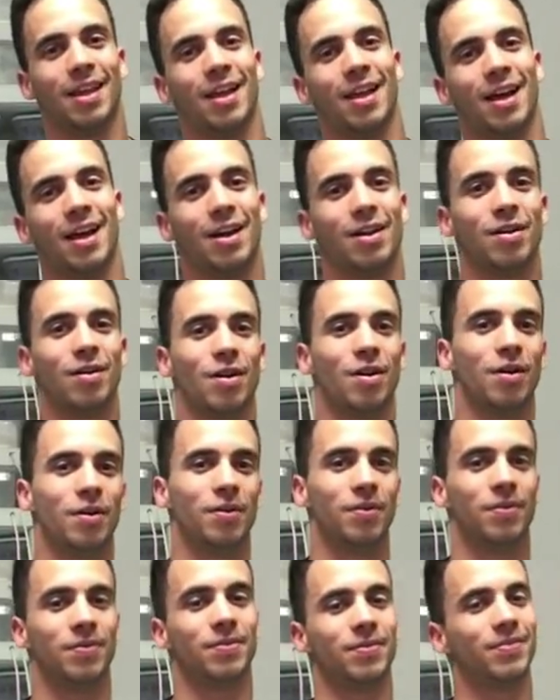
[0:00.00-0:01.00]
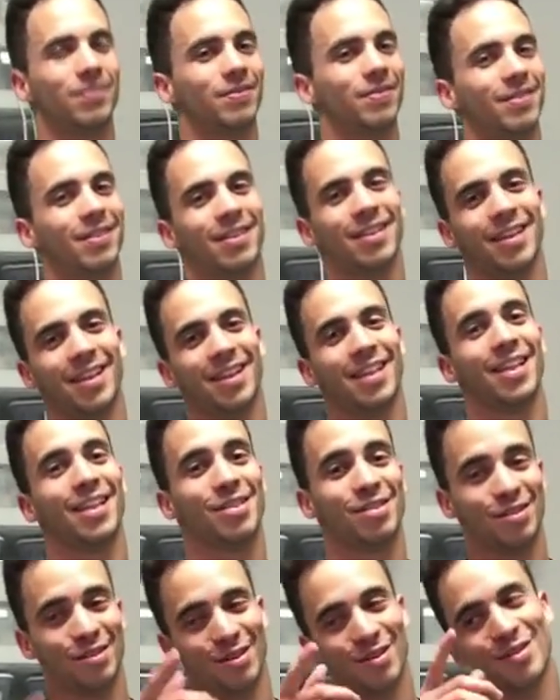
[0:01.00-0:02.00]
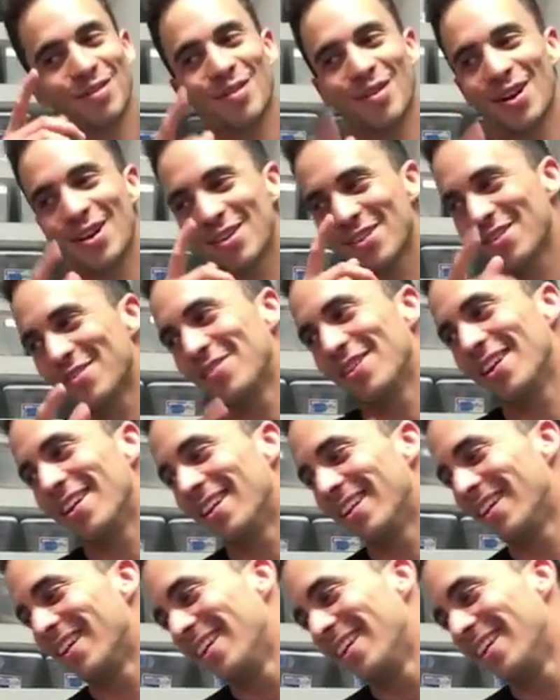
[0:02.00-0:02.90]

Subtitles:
I don't know. That's a good question, man.